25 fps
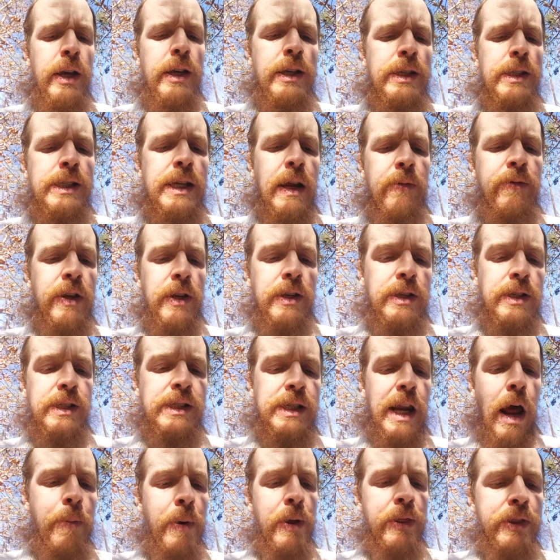7
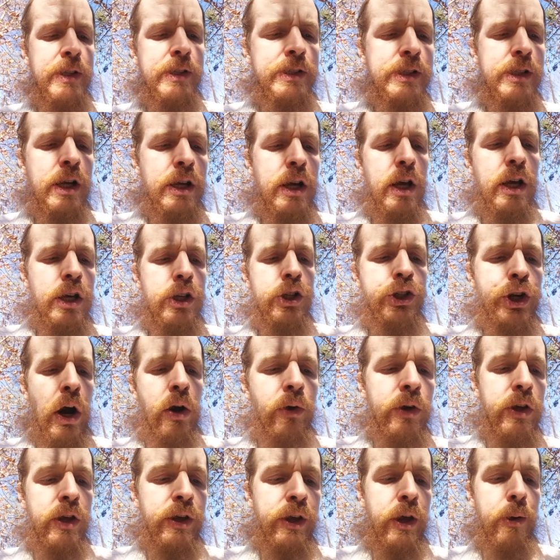Sabbaths shall
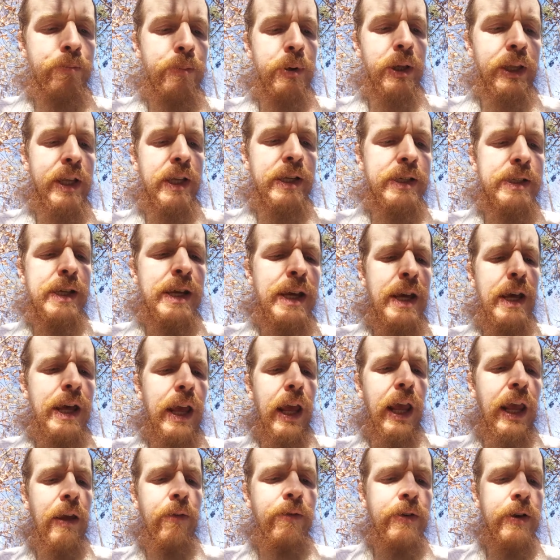ye complete,
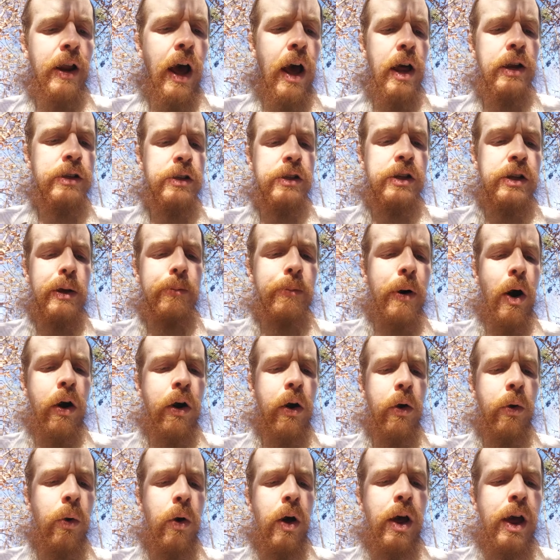even unto the
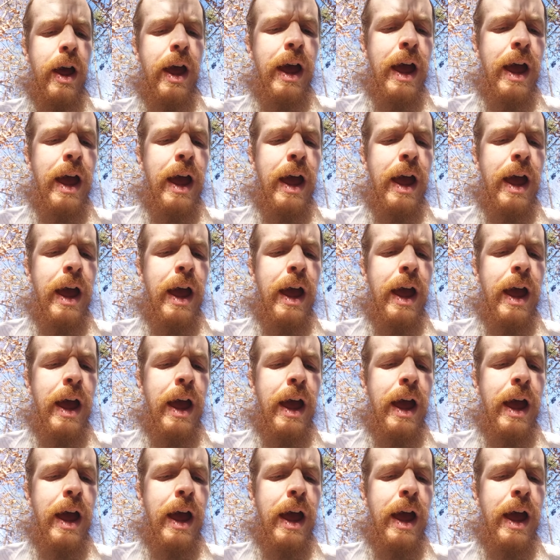morrow.